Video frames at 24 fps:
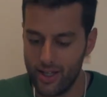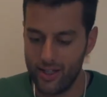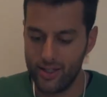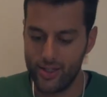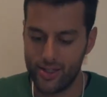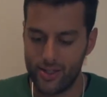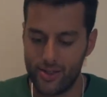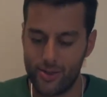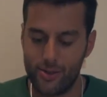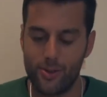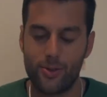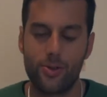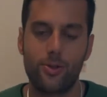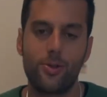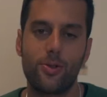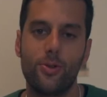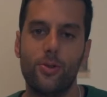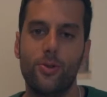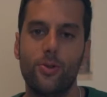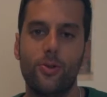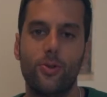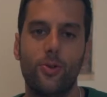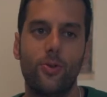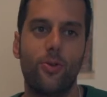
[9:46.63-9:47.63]
just
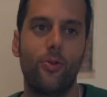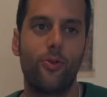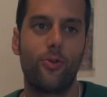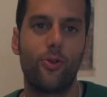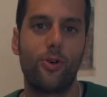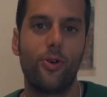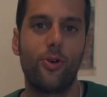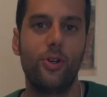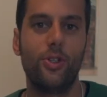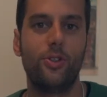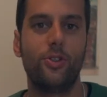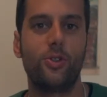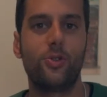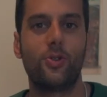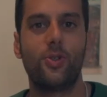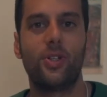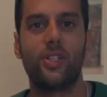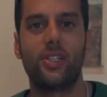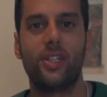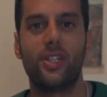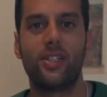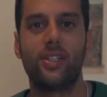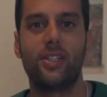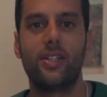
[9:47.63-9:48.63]
to throw into
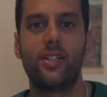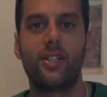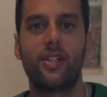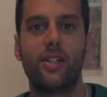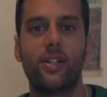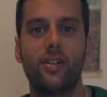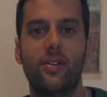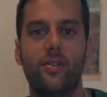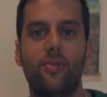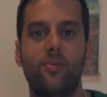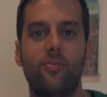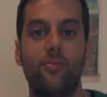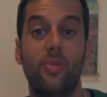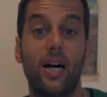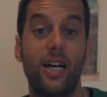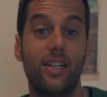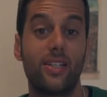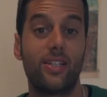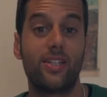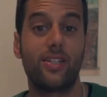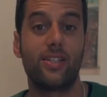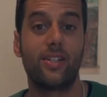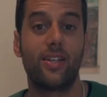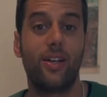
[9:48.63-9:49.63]
another
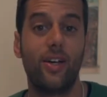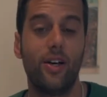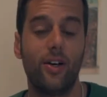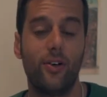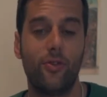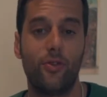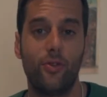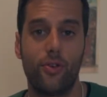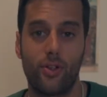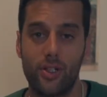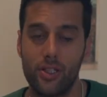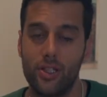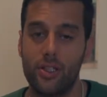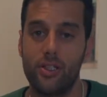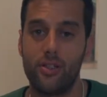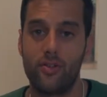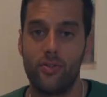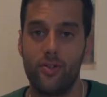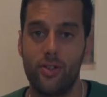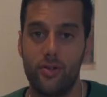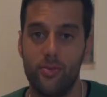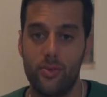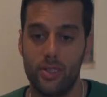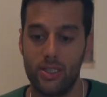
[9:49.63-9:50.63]
batch for another
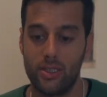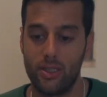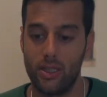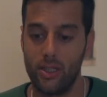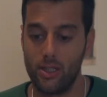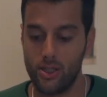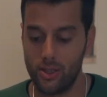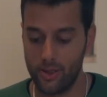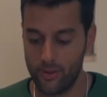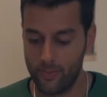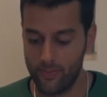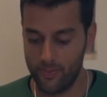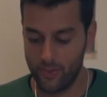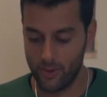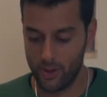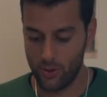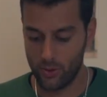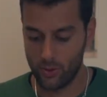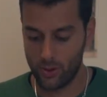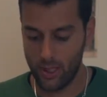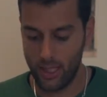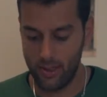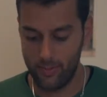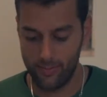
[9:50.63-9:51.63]
fermentation.
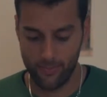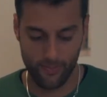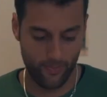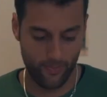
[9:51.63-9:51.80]
Okay.